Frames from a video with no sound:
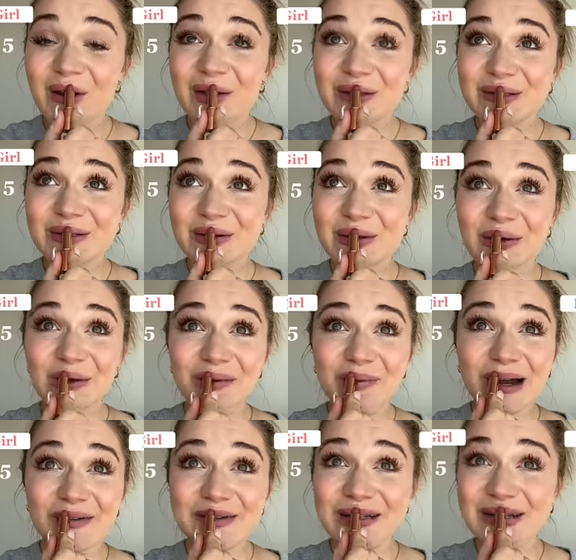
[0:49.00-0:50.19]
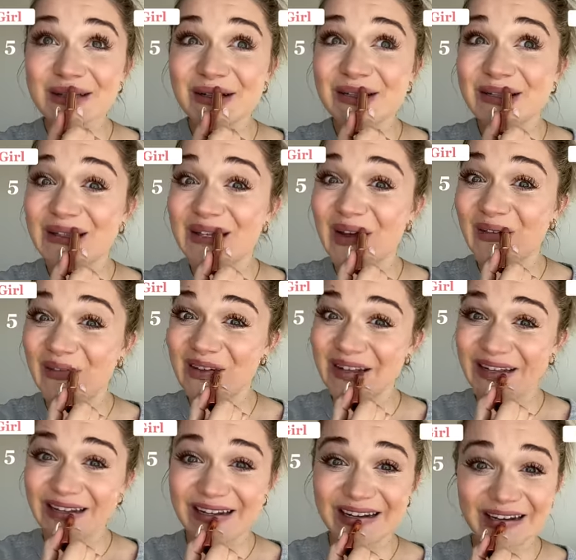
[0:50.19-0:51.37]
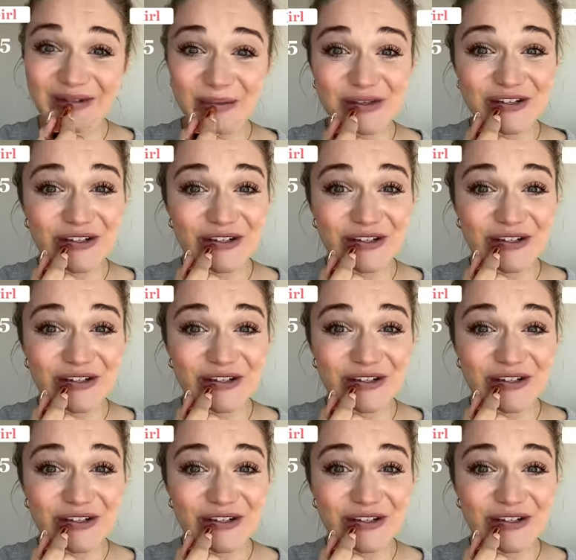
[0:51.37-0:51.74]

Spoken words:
So the old wives' tales are definitely leaning towards